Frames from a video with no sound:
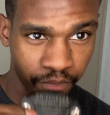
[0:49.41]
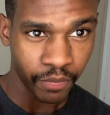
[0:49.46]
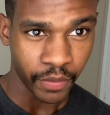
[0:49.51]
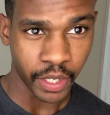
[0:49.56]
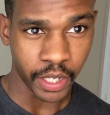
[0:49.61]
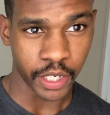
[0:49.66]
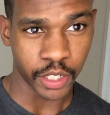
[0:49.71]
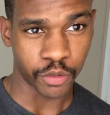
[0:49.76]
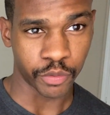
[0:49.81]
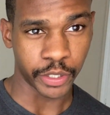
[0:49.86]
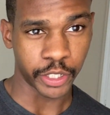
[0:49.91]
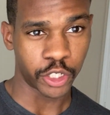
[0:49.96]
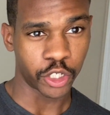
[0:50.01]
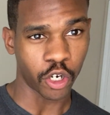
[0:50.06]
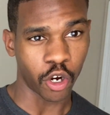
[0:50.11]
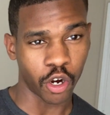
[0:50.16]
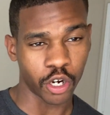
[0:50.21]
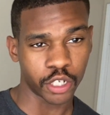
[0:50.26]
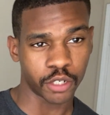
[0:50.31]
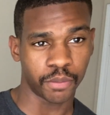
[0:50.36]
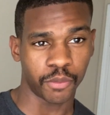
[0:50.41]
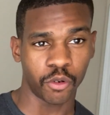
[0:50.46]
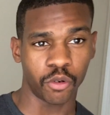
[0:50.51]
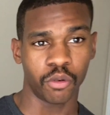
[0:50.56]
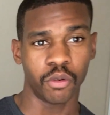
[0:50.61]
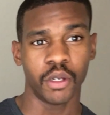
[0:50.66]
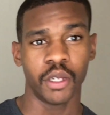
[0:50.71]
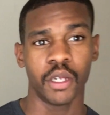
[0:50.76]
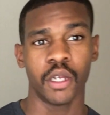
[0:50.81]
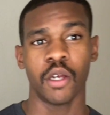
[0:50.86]
It is
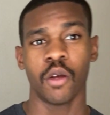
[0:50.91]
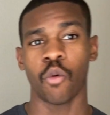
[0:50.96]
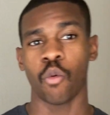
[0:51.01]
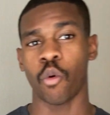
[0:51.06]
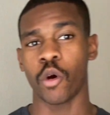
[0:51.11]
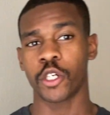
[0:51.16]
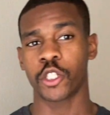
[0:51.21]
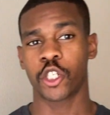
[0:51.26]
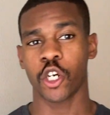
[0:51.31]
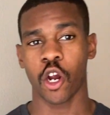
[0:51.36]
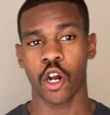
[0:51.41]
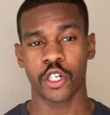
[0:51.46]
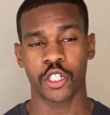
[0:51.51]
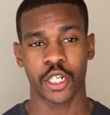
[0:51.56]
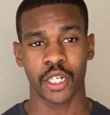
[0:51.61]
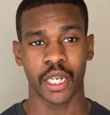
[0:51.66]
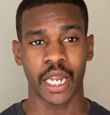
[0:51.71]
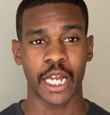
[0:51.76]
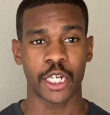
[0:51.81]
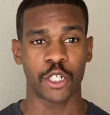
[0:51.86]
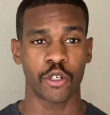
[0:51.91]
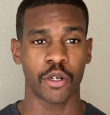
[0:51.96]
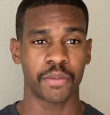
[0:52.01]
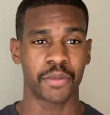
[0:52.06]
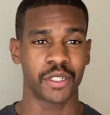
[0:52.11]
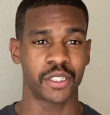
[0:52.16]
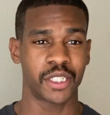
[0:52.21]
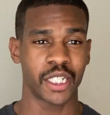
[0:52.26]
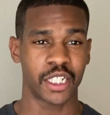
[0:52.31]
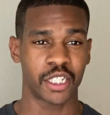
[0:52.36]
rechargeable. One charge can last you up to
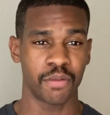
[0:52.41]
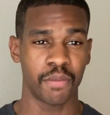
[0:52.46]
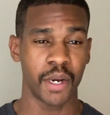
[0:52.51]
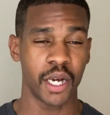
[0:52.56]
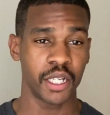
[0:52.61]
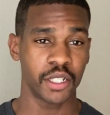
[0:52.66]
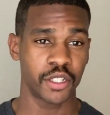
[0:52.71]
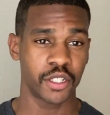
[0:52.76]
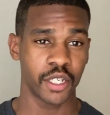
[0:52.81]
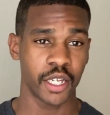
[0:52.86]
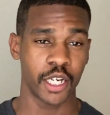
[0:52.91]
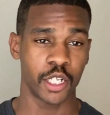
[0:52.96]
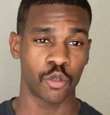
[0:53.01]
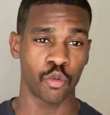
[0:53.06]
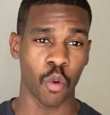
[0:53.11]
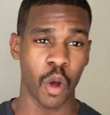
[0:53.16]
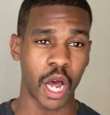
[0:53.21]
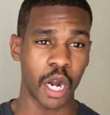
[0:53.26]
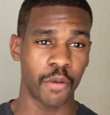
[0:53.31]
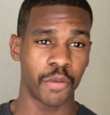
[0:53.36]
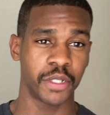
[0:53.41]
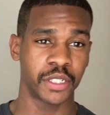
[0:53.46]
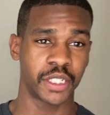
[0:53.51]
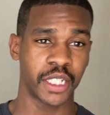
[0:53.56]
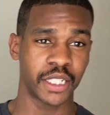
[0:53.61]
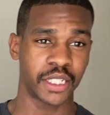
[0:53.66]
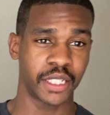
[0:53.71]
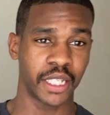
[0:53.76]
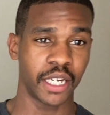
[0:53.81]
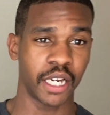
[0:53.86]
6 months. It is water
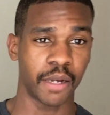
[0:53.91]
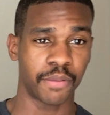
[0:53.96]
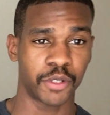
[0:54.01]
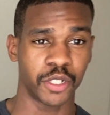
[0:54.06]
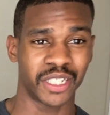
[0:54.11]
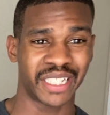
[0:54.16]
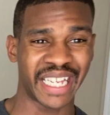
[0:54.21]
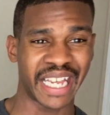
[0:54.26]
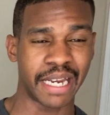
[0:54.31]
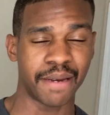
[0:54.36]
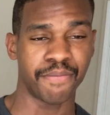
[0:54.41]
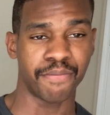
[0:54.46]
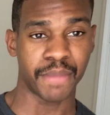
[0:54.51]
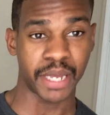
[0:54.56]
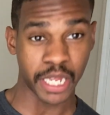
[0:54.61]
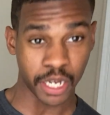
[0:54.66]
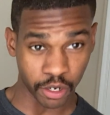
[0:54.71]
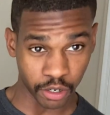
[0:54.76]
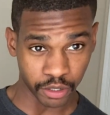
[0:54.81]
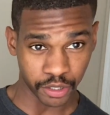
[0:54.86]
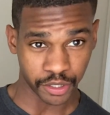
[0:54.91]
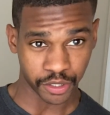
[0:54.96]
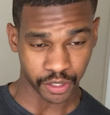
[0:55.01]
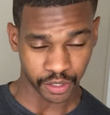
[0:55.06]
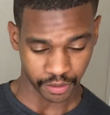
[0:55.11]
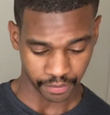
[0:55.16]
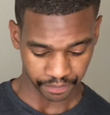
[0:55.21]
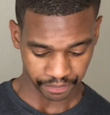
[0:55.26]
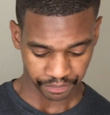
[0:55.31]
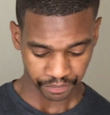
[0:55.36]
resistant up to 10 meters.
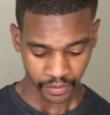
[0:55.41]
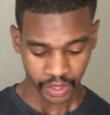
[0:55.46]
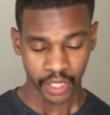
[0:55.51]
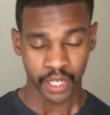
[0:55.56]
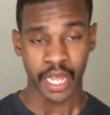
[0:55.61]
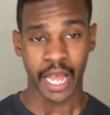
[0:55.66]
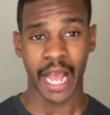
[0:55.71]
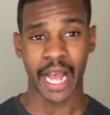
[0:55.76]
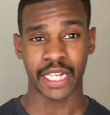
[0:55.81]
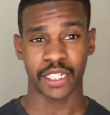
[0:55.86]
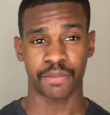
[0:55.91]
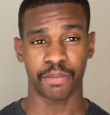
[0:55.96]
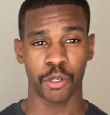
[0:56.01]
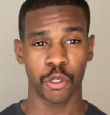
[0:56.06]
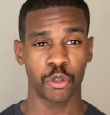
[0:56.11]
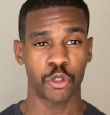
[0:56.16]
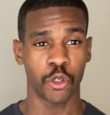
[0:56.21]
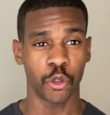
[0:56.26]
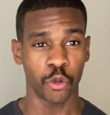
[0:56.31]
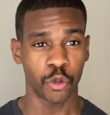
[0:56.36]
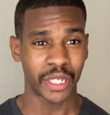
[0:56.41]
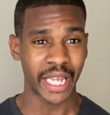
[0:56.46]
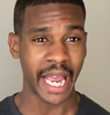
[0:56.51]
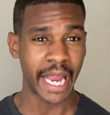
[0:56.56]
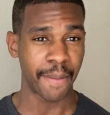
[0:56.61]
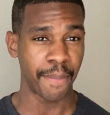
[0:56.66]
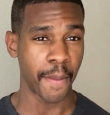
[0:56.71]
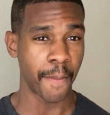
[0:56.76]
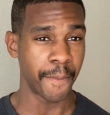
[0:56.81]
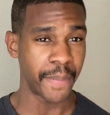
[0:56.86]
Has Bluetooth
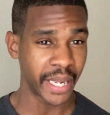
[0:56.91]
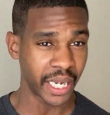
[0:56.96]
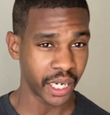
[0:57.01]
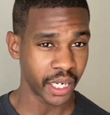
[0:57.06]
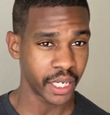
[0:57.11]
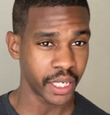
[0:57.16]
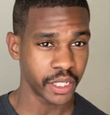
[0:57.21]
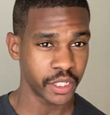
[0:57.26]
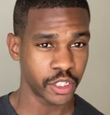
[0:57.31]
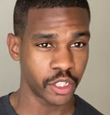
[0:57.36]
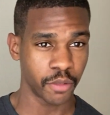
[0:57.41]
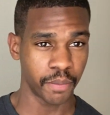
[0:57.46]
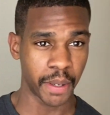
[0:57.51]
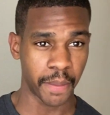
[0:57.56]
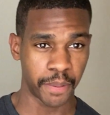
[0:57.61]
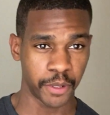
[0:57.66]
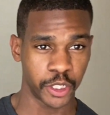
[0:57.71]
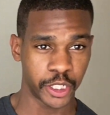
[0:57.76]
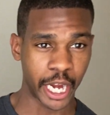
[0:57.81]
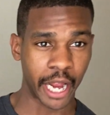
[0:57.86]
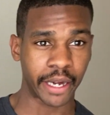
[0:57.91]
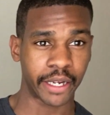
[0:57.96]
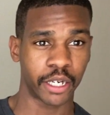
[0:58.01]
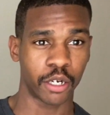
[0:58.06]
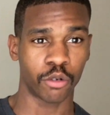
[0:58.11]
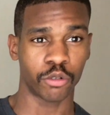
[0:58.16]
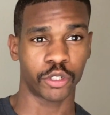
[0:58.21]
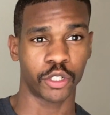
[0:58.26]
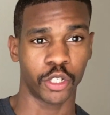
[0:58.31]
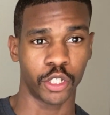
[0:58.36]
capabilities to be projected
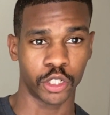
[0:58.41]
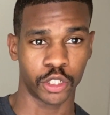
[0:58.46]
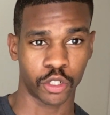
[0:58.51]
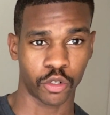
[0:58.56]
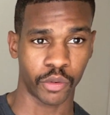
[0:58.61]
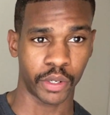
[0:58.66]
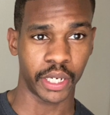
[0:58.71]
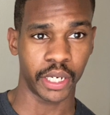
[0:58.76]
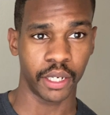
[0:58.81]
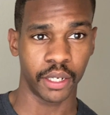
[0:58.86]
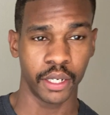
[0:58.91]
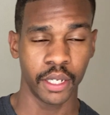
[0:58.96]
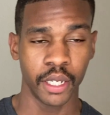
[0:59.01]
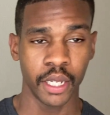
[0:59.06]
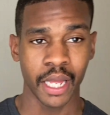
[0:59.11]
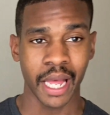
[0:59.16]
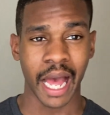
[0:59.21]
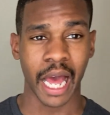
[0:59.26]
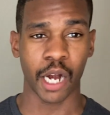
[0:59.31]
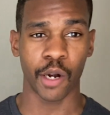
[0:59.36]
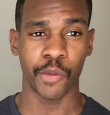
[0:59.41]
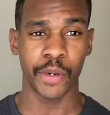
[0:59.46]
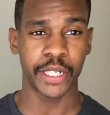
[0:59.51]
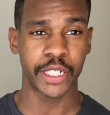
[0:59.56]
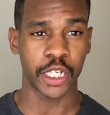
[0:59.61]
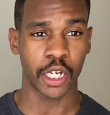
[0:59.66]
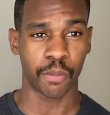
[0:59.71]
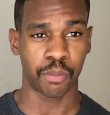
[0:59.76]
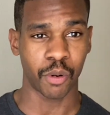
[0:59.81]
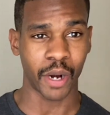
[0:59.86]
onto the screen at a
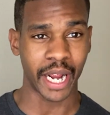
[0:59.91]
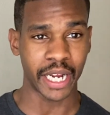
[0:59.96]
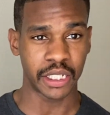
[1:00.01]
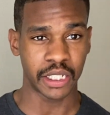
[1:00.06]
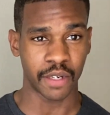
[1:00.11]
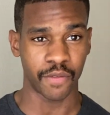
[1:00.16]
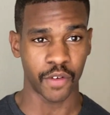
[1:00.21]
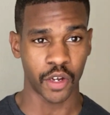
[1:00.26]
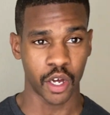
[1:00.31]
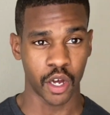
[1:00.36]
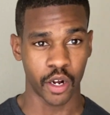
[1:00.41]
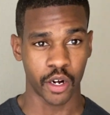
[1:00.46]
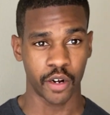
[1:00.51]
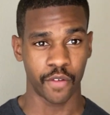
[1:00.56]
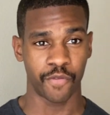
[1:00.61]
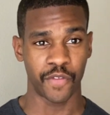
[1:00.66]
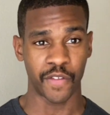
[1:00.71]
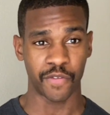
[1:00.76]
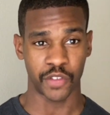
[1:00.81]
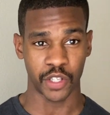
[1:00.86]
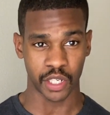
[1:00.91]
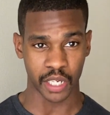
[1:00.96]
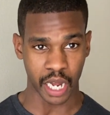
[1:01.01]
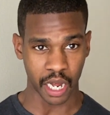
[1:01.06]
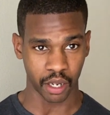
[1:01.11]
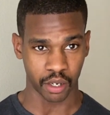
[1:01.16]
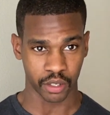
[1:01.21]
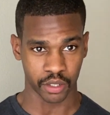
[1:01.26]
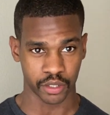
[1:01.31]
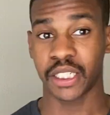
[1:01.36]
retail price of
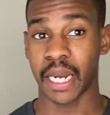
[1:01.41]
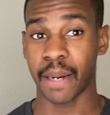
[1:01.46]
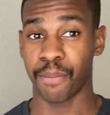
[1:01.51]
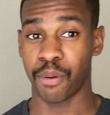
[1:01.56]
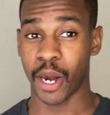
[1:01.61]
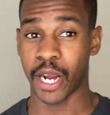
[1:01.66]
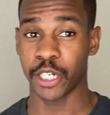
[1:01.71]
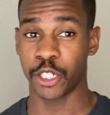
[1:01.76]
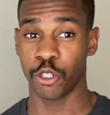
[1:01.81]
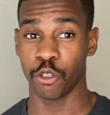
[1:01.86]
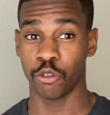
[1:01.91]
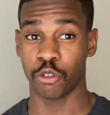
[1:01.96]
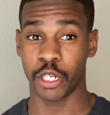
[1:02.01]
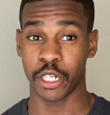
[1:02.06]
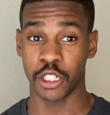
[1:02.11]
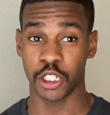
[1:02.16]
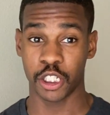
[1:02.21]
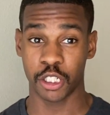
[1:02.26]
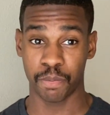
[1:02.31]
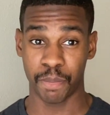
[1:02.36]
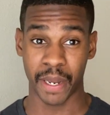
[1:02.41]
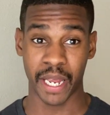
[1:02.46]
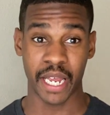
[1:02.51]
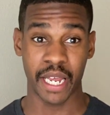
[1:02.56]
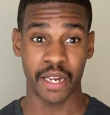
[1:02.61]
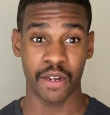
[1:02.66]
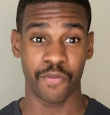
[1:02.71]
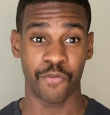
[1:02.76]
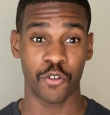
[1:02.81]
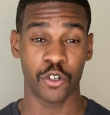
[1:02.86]
$150. Same price you can
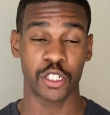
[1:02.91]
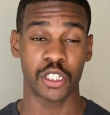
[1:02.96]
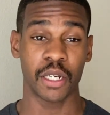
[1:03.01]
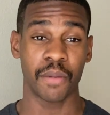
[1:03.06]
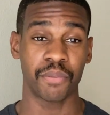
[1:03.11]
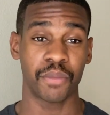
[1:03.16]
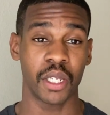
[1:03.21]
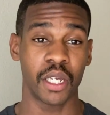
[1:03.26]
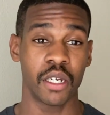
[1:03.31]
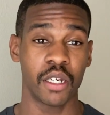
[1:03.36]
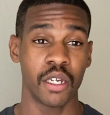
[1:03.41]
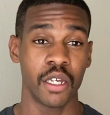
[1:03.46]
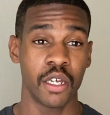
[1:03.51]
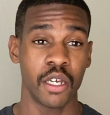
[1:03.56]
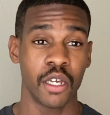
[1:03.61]
spend for something.